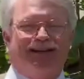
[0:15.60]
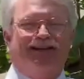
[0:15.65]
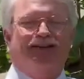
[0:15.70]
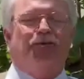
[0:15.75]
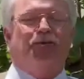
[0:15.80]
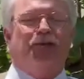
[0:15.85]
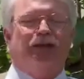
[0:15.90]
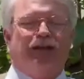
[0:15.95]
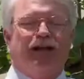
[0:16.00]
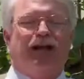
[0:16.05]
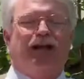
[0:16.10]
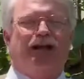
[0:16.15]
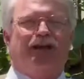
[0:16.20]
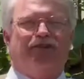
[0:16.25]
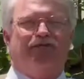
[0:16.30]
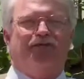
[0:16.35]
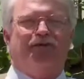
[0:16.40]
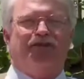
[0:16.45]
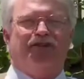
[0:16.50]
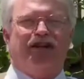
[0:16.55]
with a lot
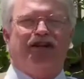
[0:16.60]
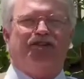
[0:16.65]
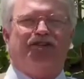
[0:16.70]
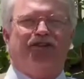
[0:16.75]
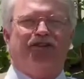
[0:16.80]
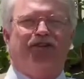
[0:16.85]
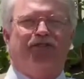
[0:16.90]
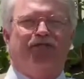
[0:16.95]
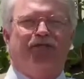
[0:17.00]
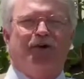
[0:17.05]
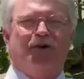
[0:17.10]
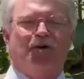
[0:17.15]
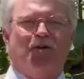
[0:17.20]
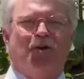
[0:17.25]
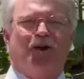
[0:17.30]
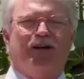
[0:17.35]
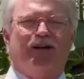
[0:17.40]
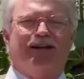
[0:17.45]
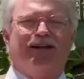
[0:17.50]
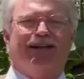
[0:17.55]
of possession of
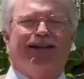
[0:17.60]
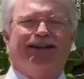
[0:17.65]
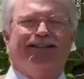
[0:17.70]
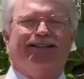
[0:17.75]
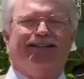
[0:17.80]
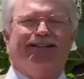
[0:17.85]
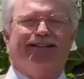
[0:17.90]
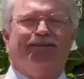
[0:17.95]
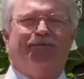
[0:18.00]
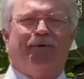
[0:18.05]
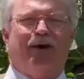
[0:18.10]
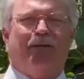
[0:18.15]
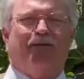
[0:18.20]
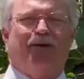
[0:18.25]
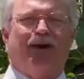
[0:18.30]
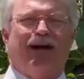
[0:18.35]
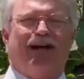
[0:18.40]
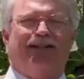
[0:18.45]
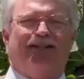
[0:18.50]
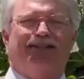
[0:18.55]
marijuana cases in my
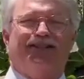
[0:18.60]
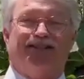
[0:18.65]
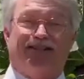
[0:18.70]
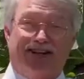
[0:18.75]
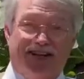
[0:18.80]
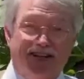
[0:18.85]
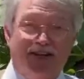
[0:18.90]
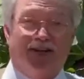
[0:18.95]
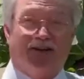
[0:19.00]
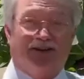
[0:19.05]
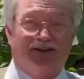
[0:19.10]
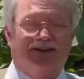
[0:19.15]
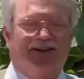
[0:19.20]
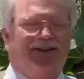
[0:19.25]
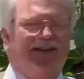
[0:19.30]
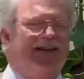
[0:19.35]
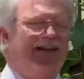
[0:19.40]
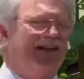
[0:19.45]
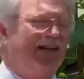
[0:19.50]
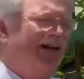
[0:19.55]
practice still.
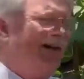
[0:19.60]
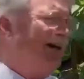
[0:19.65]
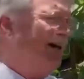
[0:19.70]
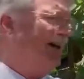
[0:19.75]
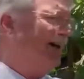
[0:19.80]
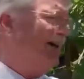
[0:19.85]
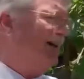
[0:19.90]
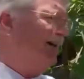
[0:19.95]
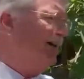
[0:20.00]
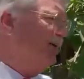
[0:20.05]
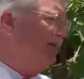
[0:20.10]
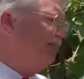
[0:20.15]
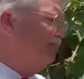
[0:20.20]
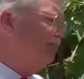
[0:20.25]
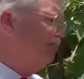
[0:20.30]
Um,